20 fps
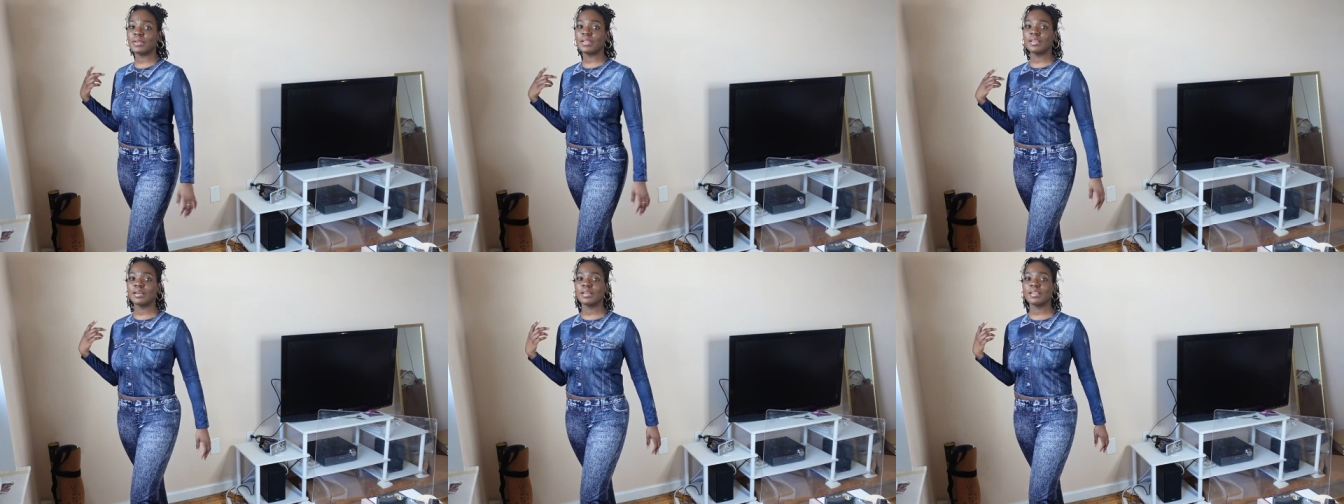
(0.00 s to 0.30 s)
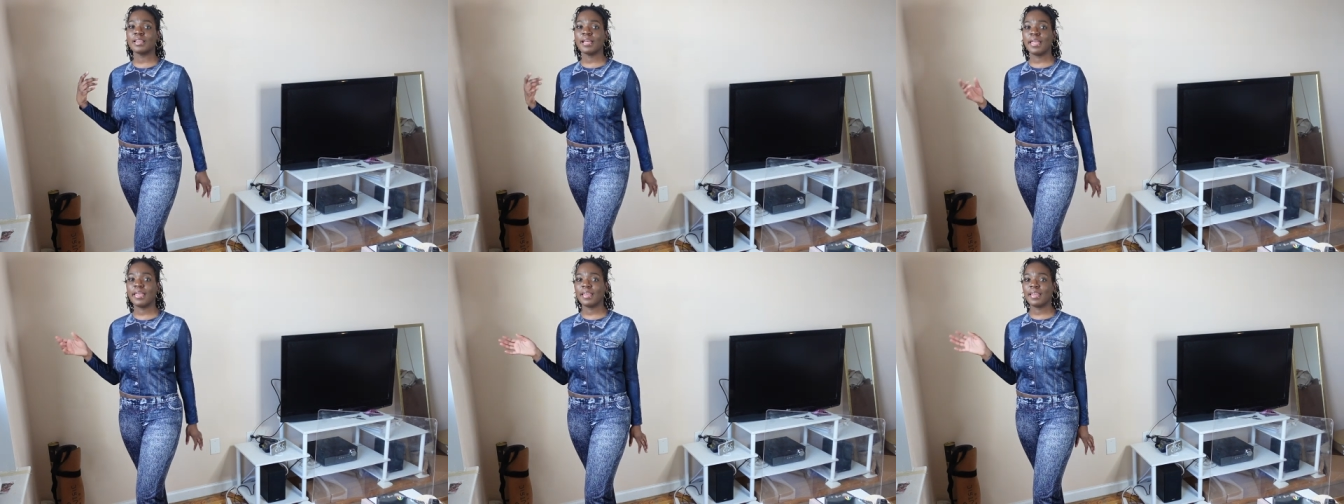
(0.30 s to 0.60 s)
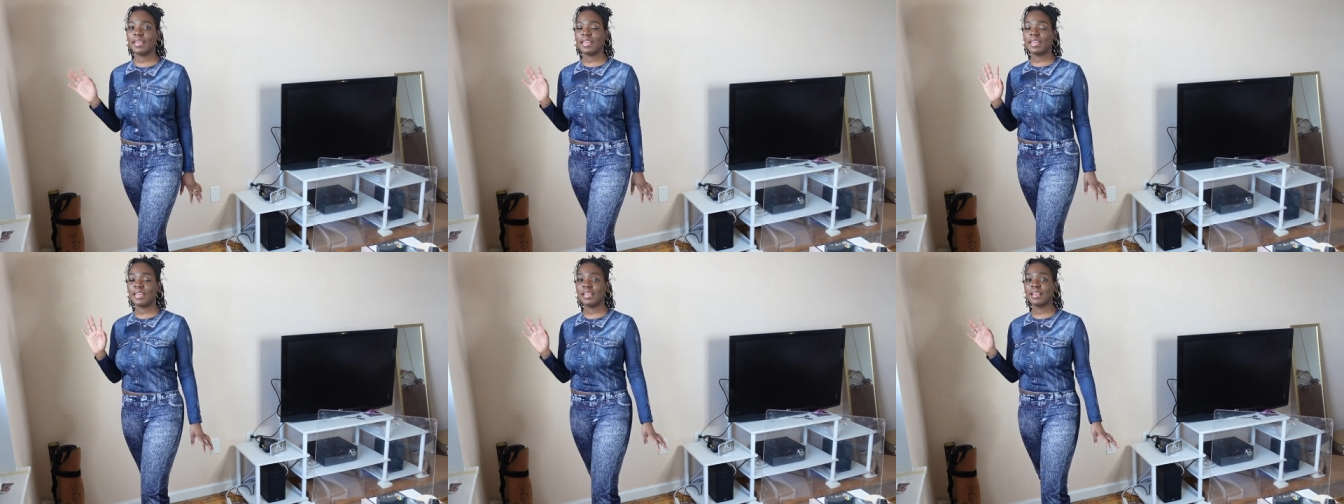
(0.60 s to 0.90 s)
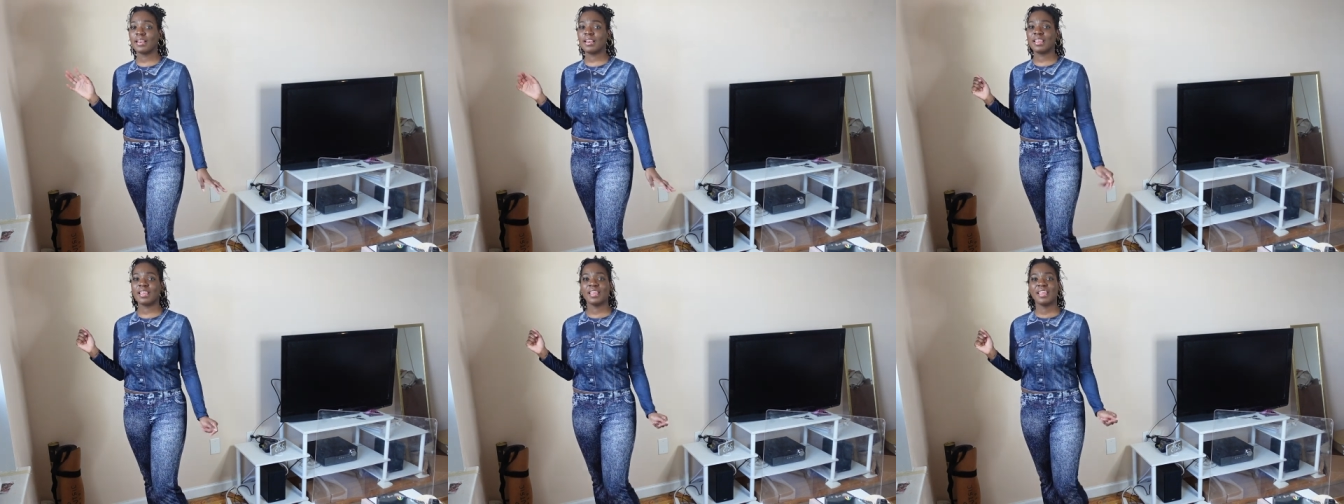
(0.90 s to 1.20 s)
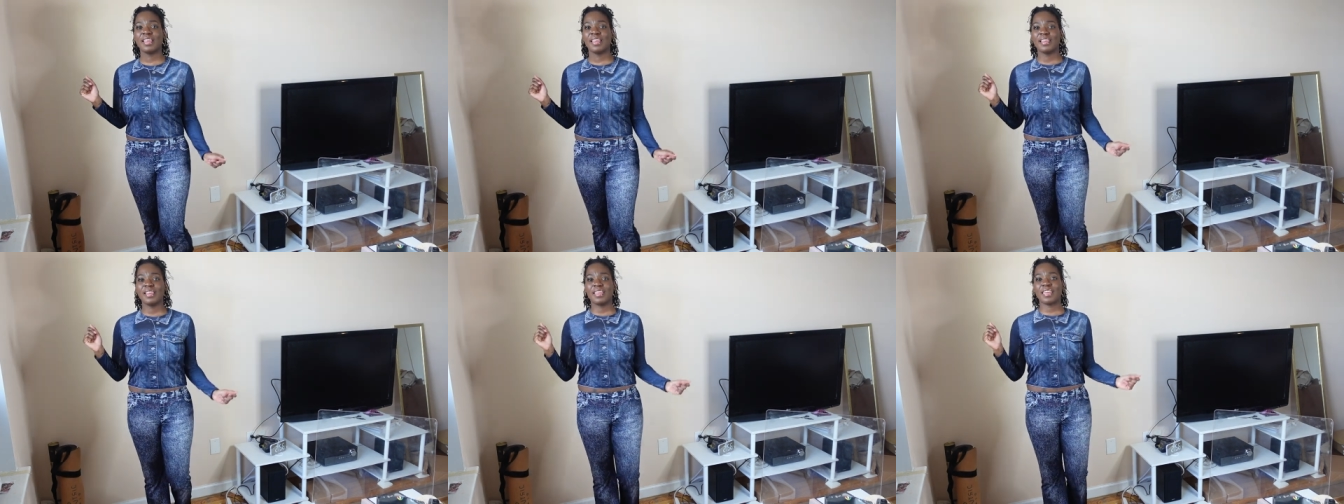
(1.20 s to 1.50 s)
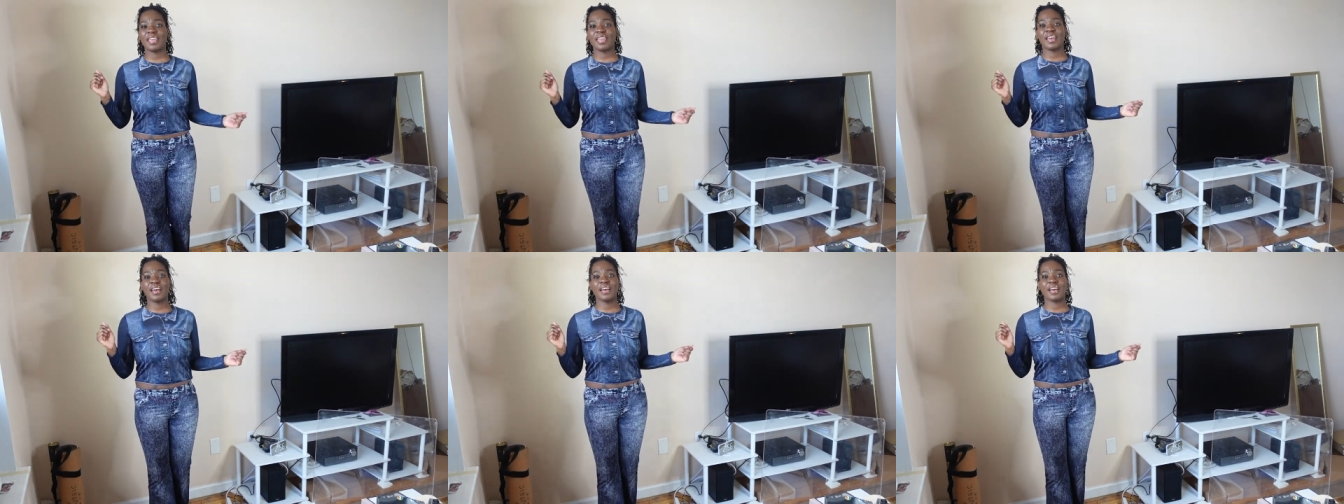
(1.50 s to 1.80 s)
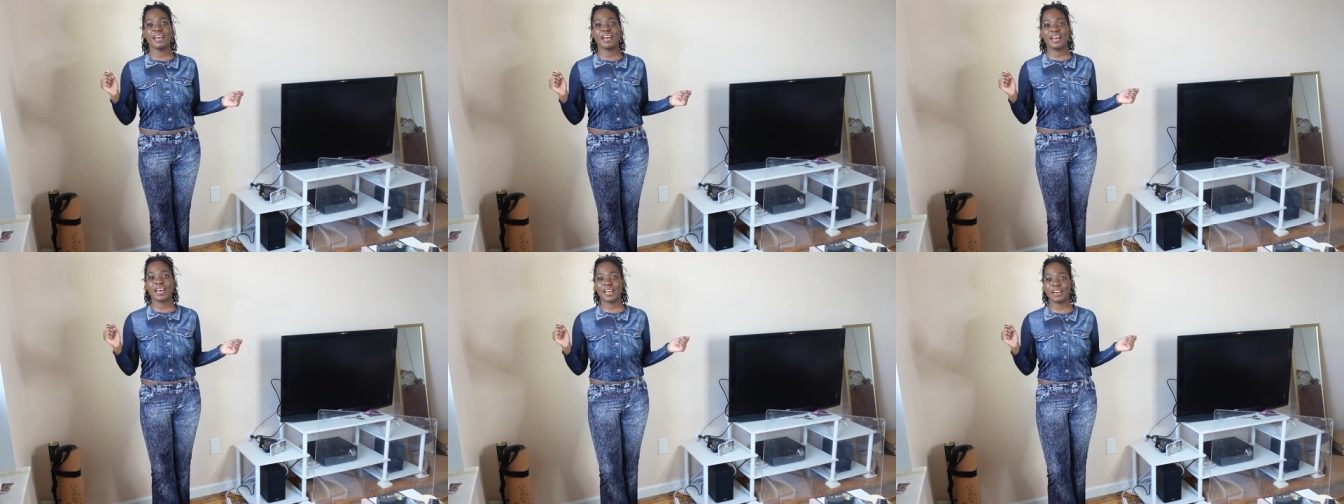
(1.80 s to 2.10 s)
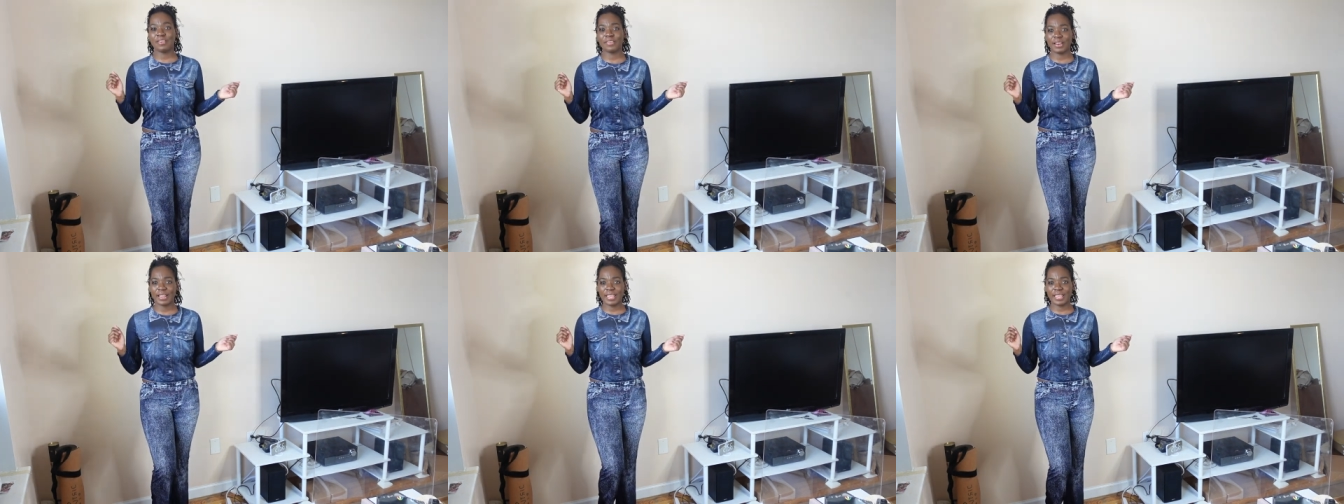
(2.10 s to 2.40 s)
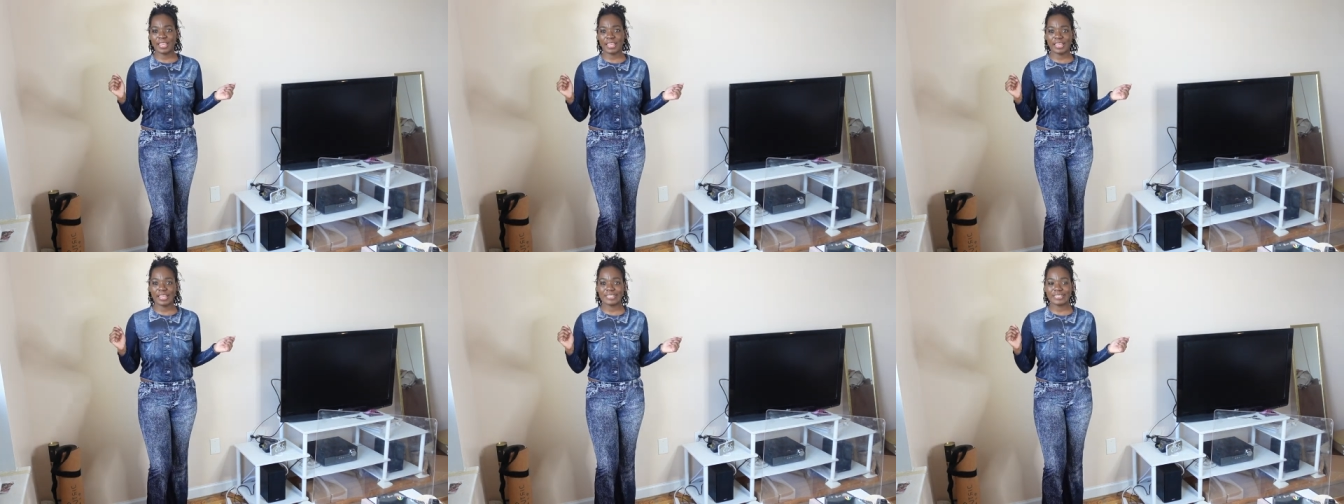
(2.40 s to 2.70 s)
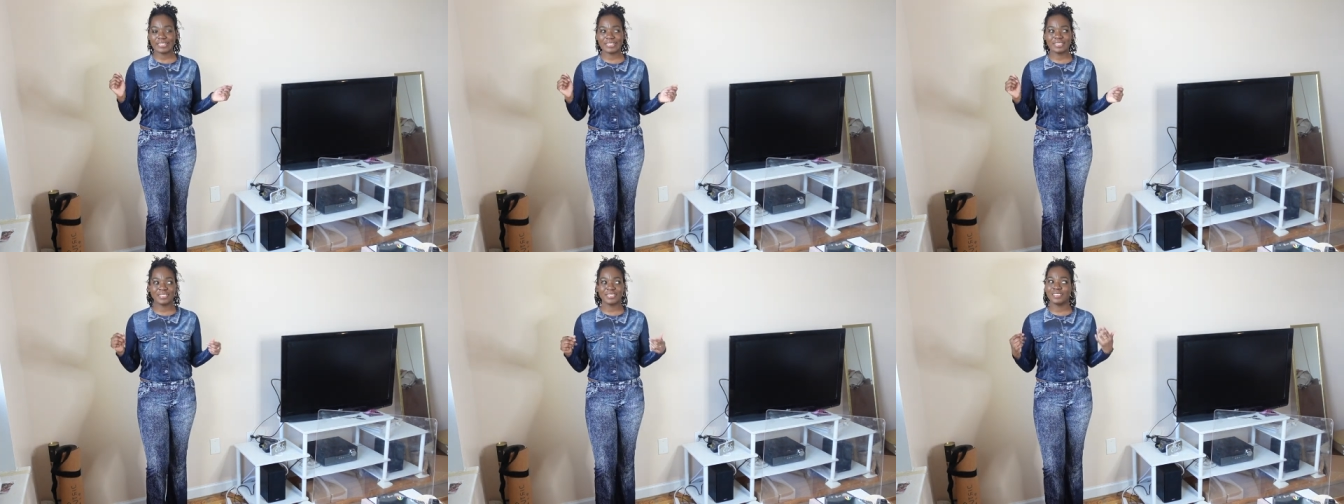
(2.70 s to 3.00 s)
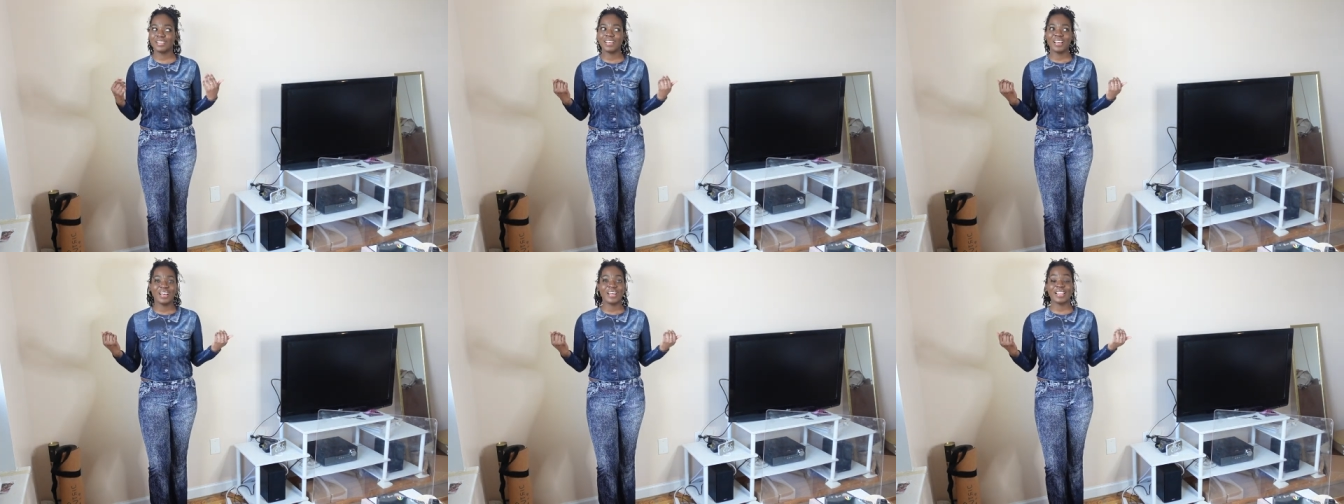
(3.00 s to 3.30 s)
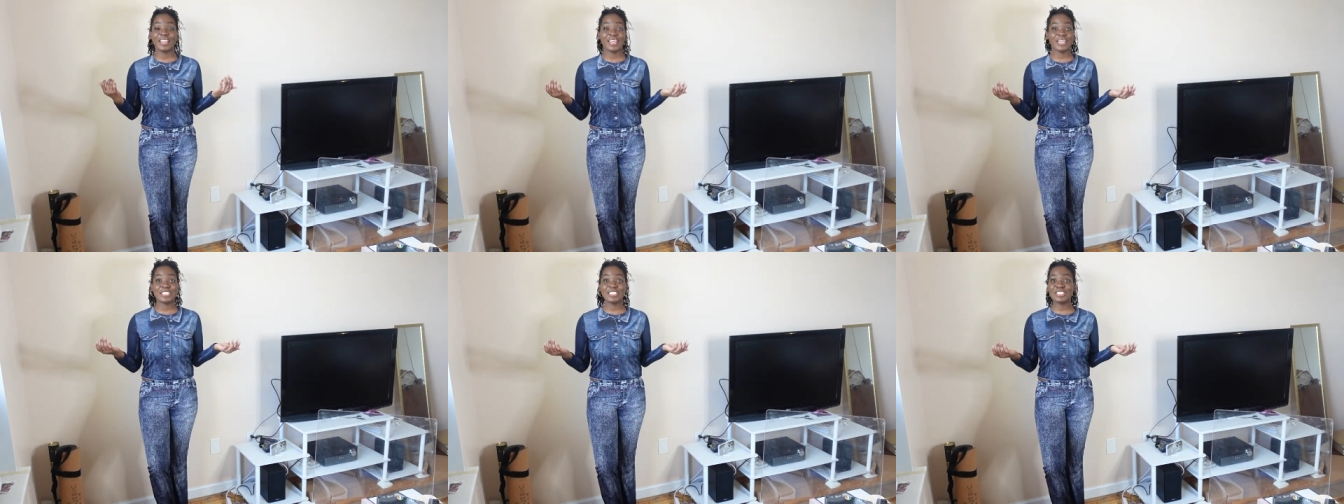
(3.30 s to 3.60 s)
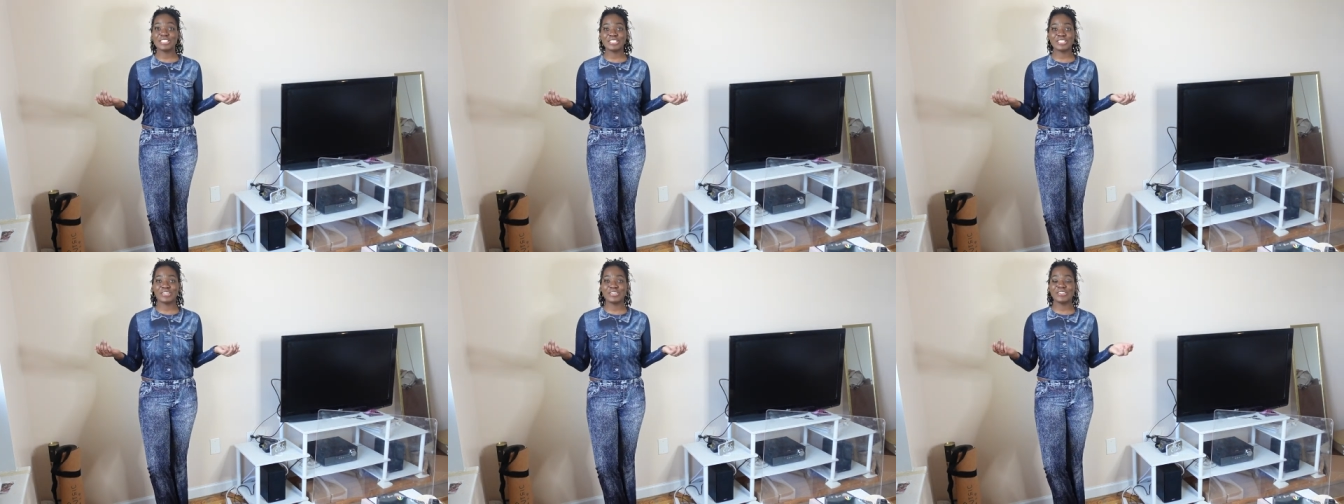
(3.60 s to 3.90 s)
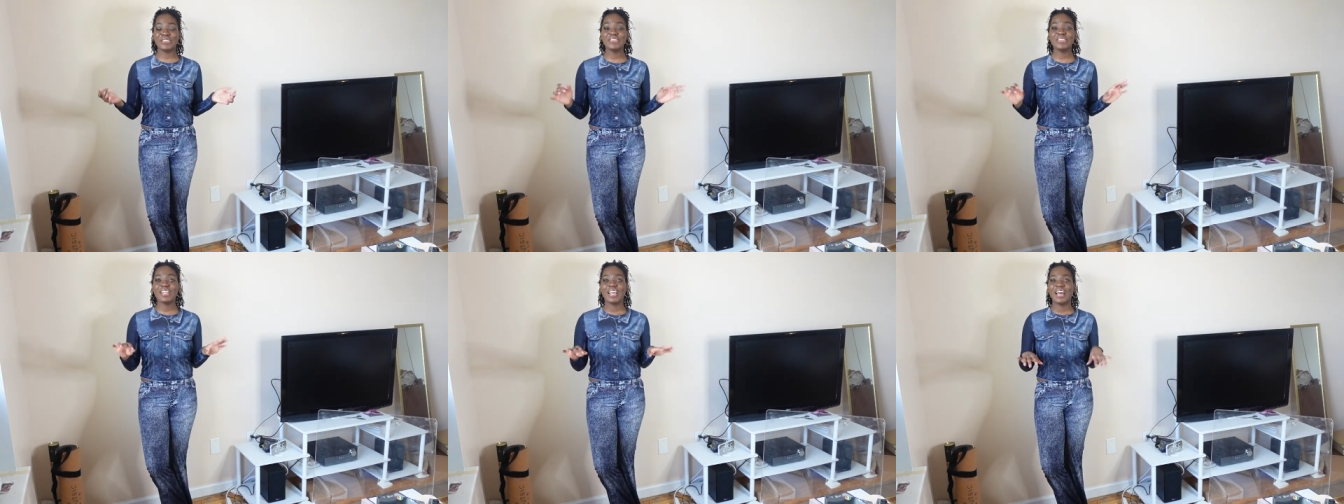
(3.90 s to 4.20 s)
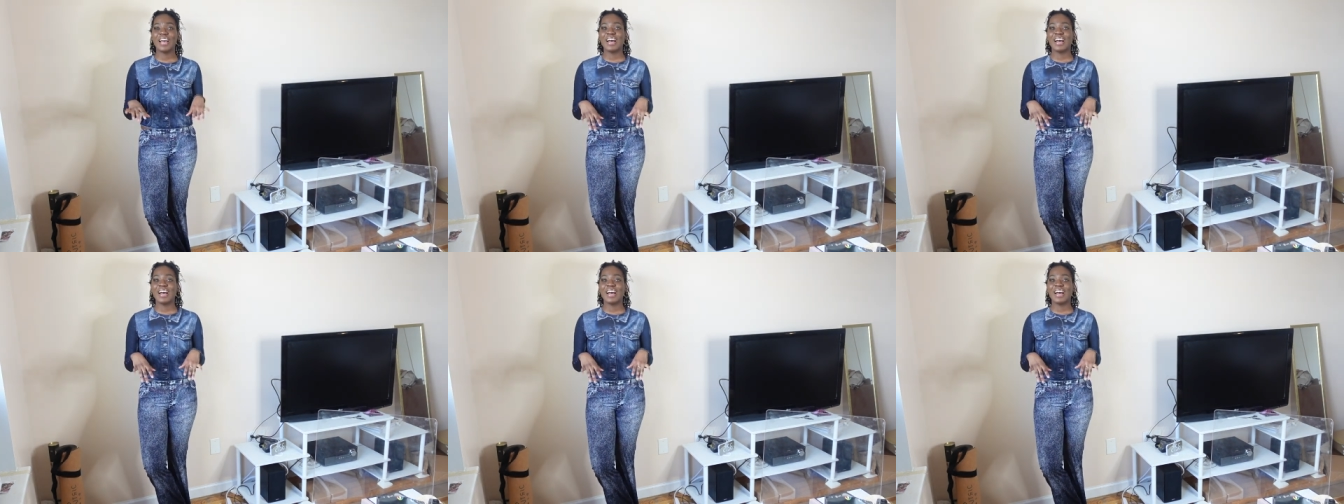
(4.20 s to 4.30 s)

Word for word: would look like and yeah, I don't like it. Like I just don't.